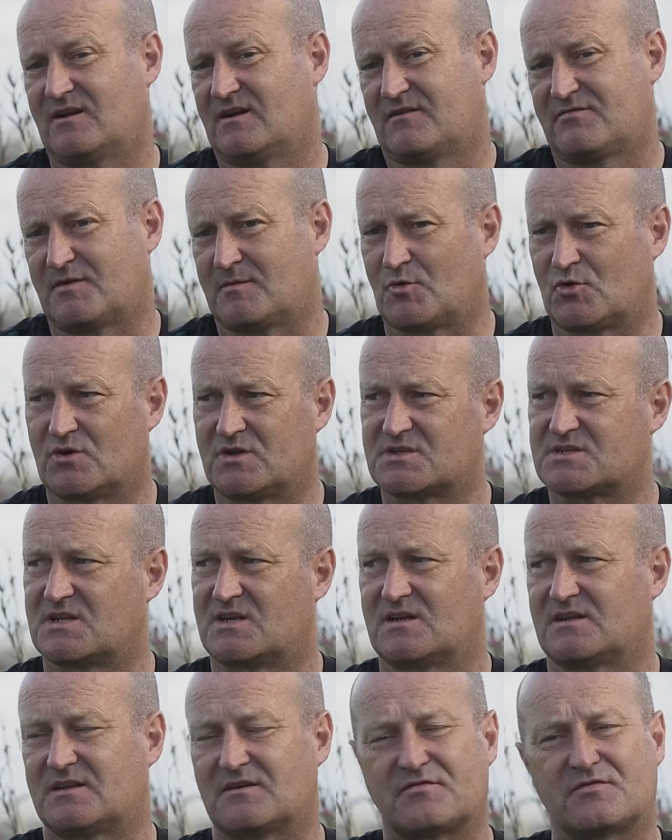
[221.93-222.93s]
if I'm honest,
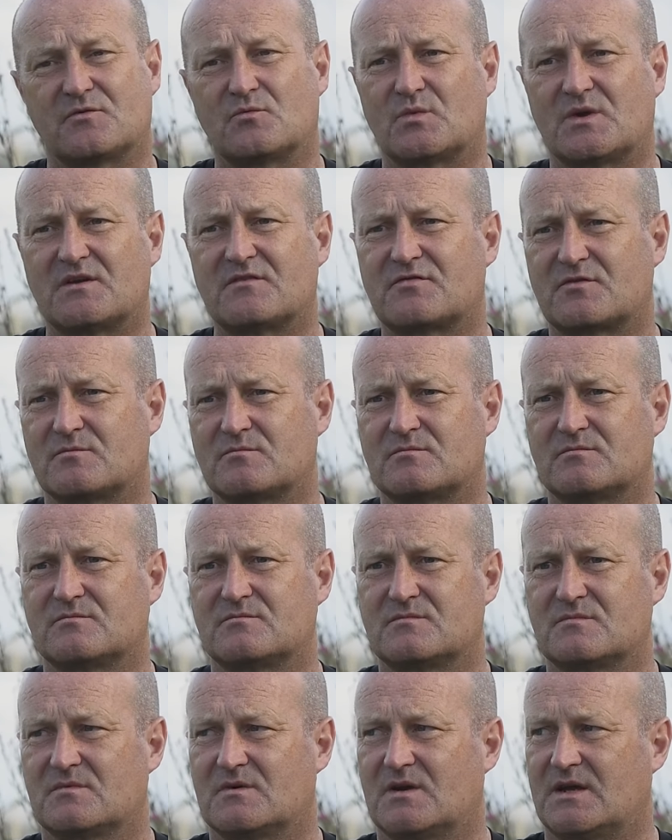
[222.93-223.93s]
in a different way from
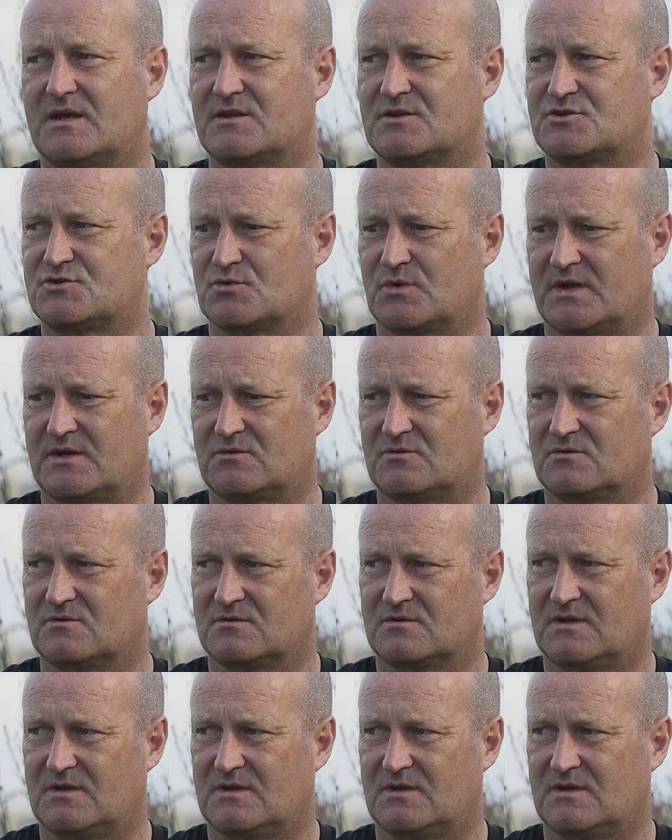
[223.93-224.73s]
Joelle.